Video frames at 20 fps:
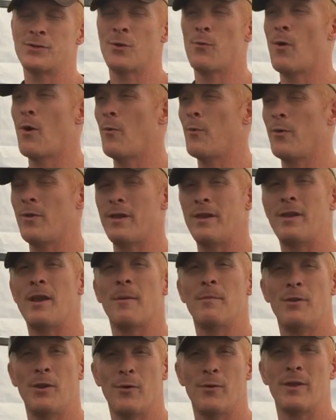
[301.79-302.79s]
So what we'll end
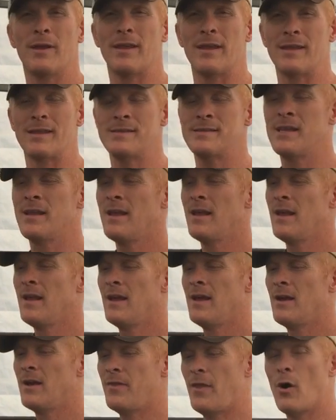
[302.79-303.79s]
up doing is
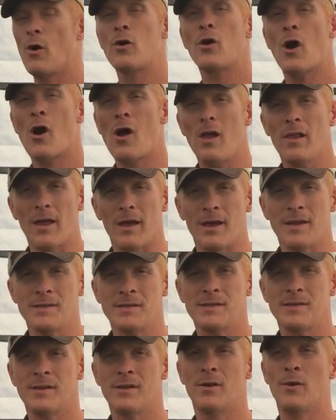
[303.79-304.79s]
they'll call us,